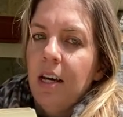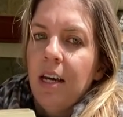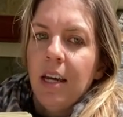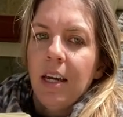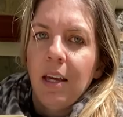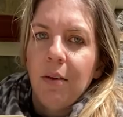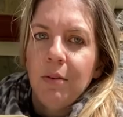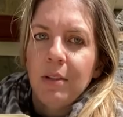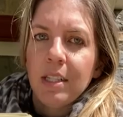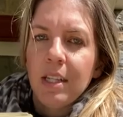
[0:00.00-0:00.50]

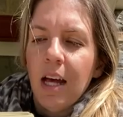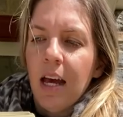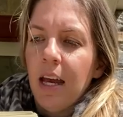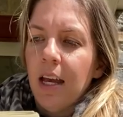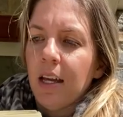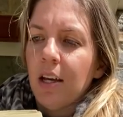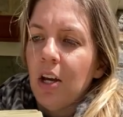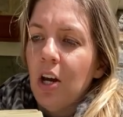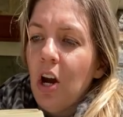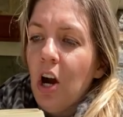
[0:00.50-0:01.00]
He was
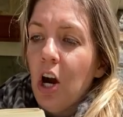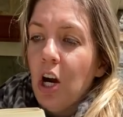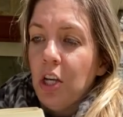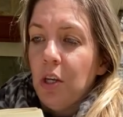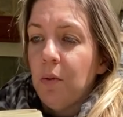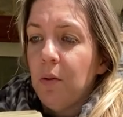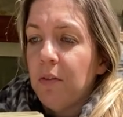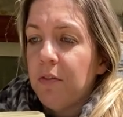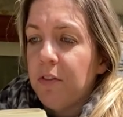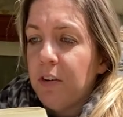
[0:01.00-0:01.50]
like, "Are
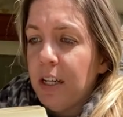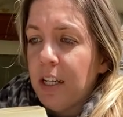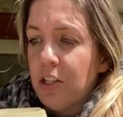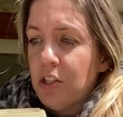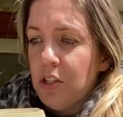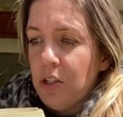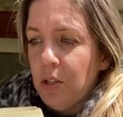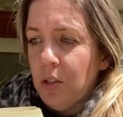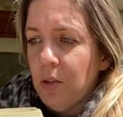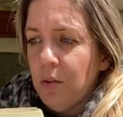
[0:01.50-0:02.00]
you a freak
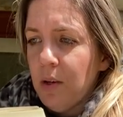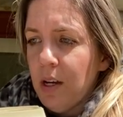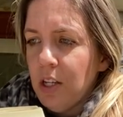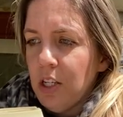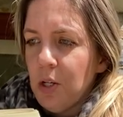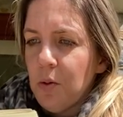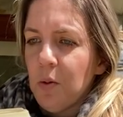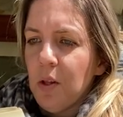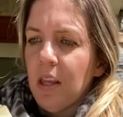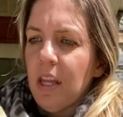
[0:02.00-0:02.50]
too?" And
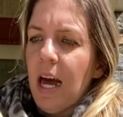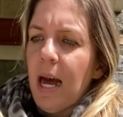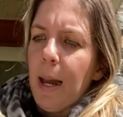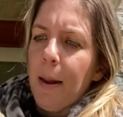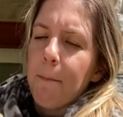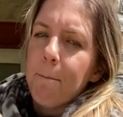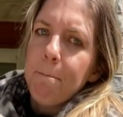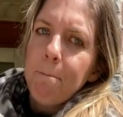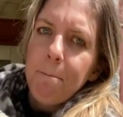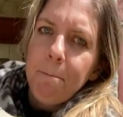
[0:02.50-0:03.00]
you were
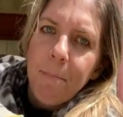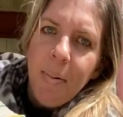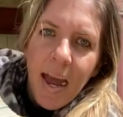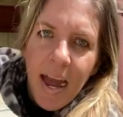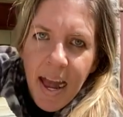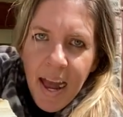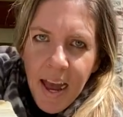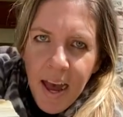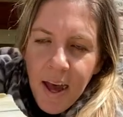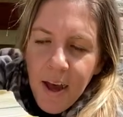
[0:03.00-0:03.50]
like,
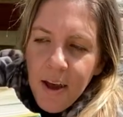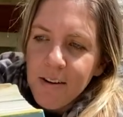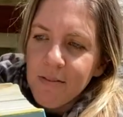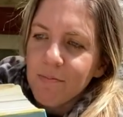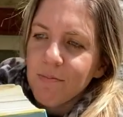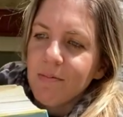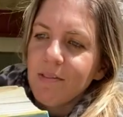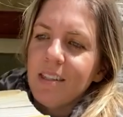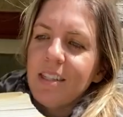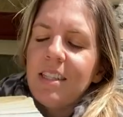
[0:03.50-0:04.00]

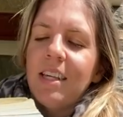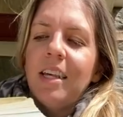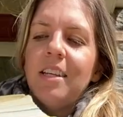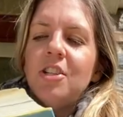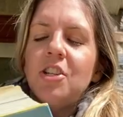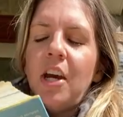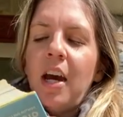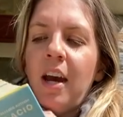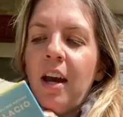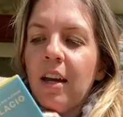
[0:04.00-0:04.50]
"Bam!" said
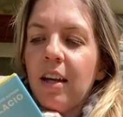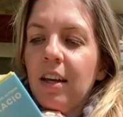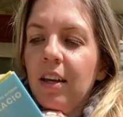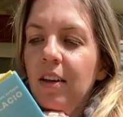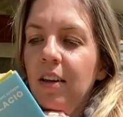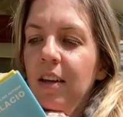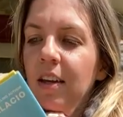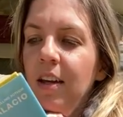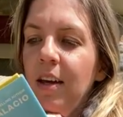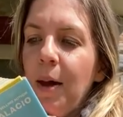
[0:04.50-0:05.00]
Jack.
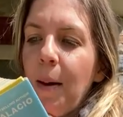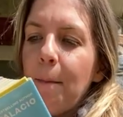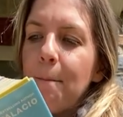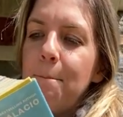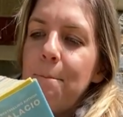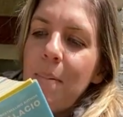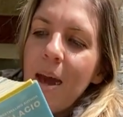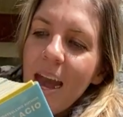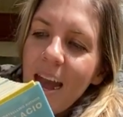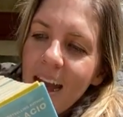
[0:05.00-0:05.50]

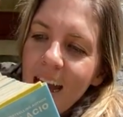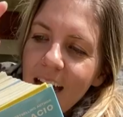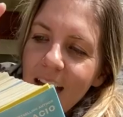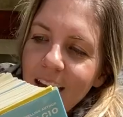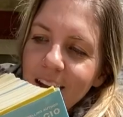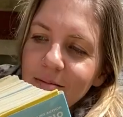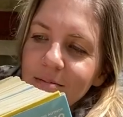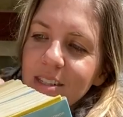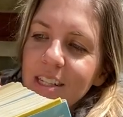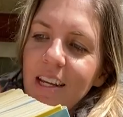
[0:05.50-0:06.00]

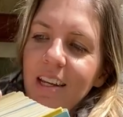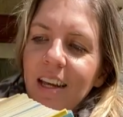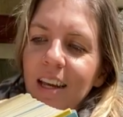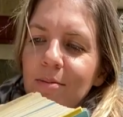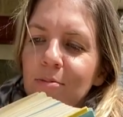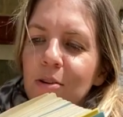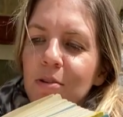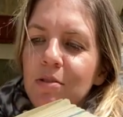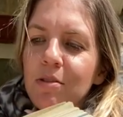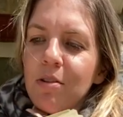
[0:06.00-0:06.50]
"Bam!" said
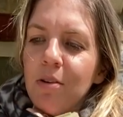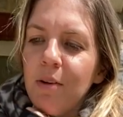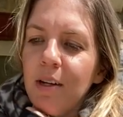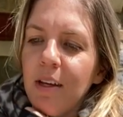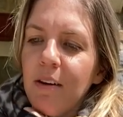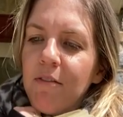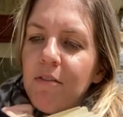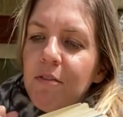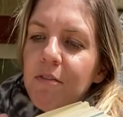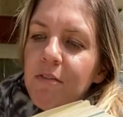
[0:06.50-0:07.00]
Amos, throwing
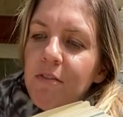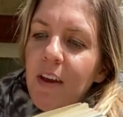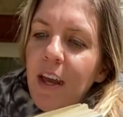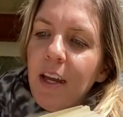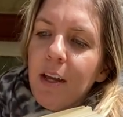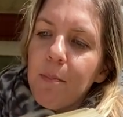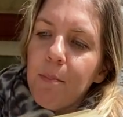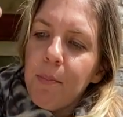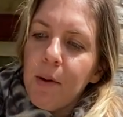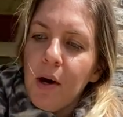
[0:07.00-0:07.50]
a
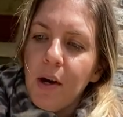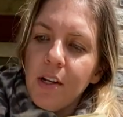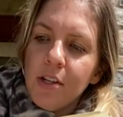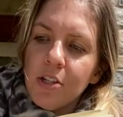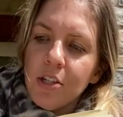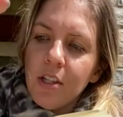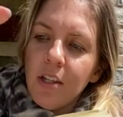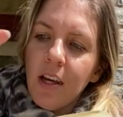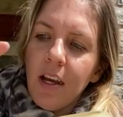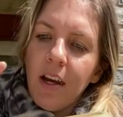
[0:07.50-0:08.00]
fake
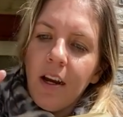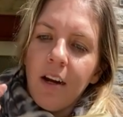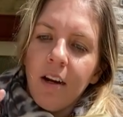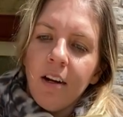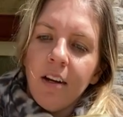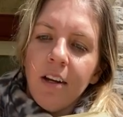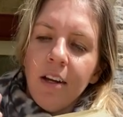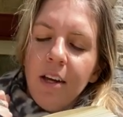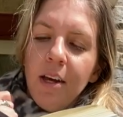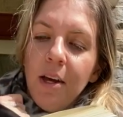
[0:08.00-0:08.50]
punch in the
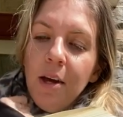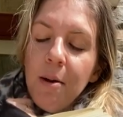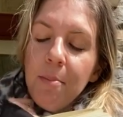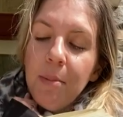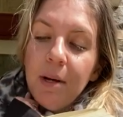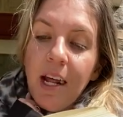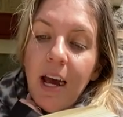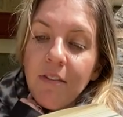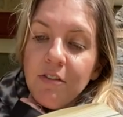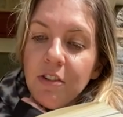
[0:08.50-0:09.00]
air.
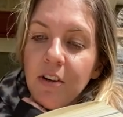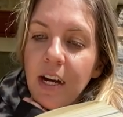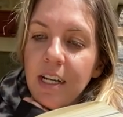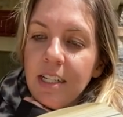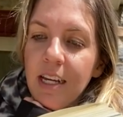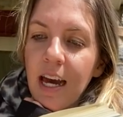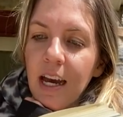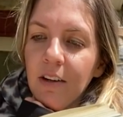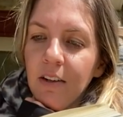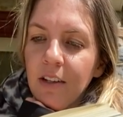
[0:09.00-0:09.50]
But after I
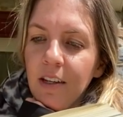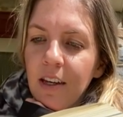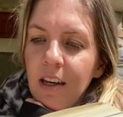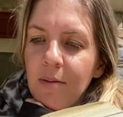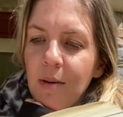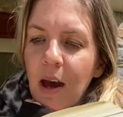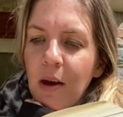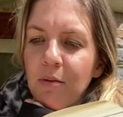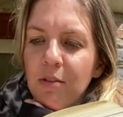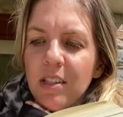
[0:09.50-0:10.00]
tackled
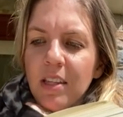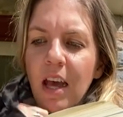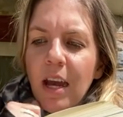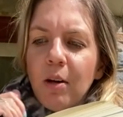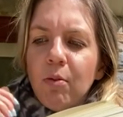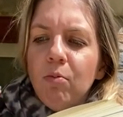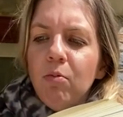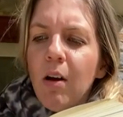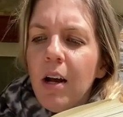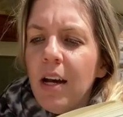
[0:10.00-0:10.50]
him, I was like,
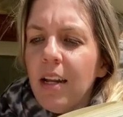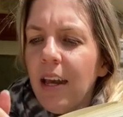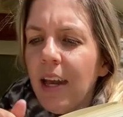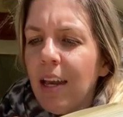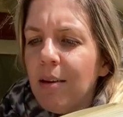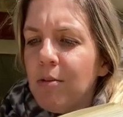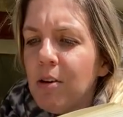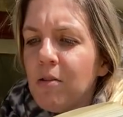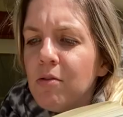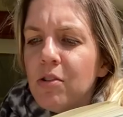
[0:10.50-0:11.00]
"Run,
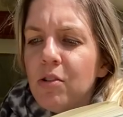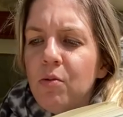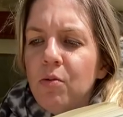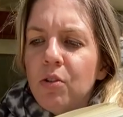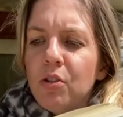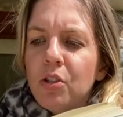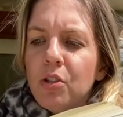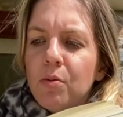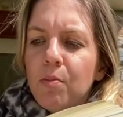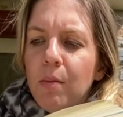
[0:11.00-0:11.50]
Amos, you
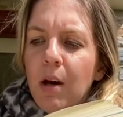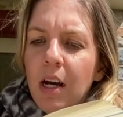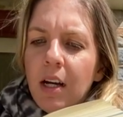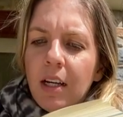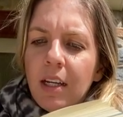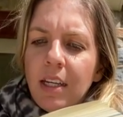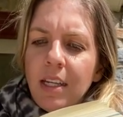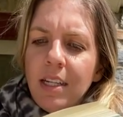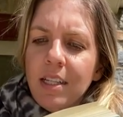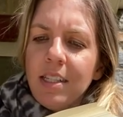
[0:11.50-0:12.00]

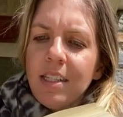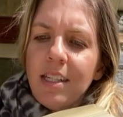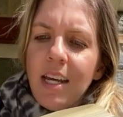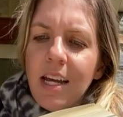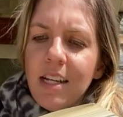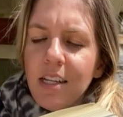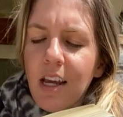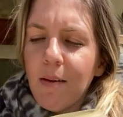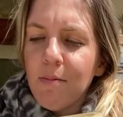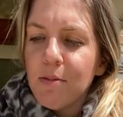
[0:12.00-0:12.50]
schmuck. He's
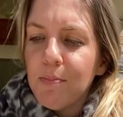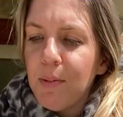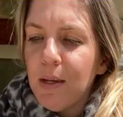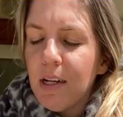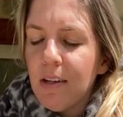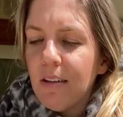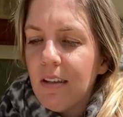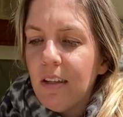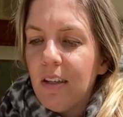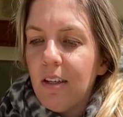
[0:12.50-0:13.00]
10 times
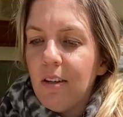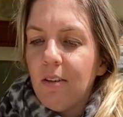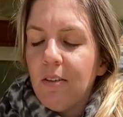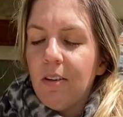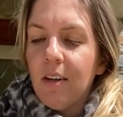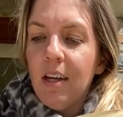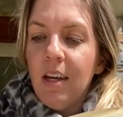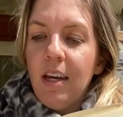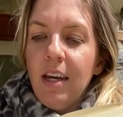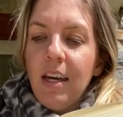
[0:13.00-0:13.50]
bigger than
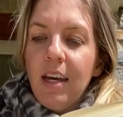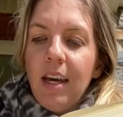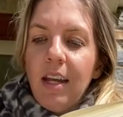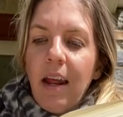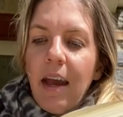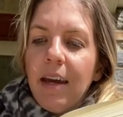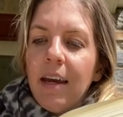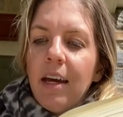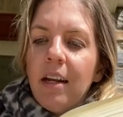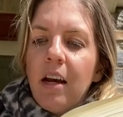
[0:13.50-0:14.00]
you." And
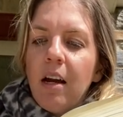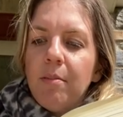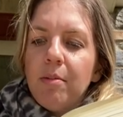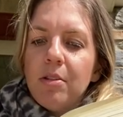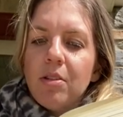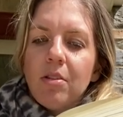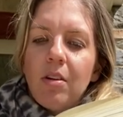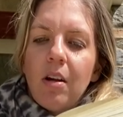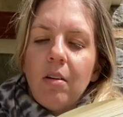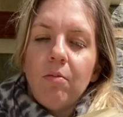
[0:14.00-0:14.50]
I got up
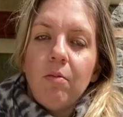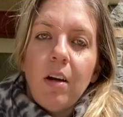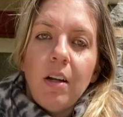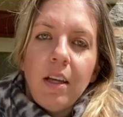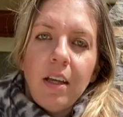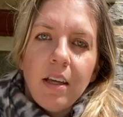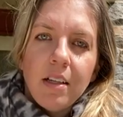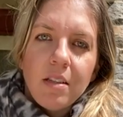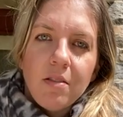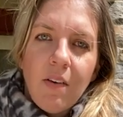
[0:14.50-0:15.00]
and started
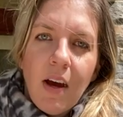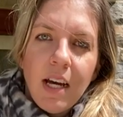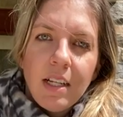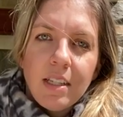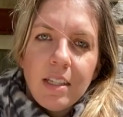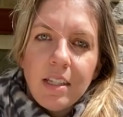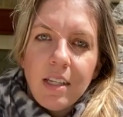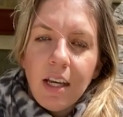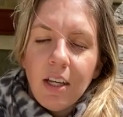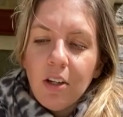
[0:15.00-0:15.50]
running as
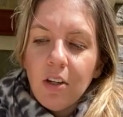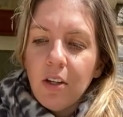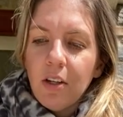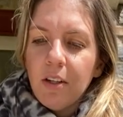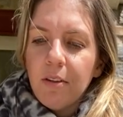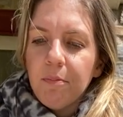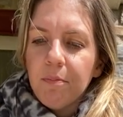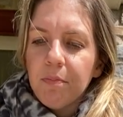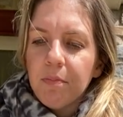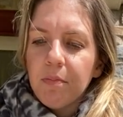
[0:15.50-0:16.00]
fast as I could.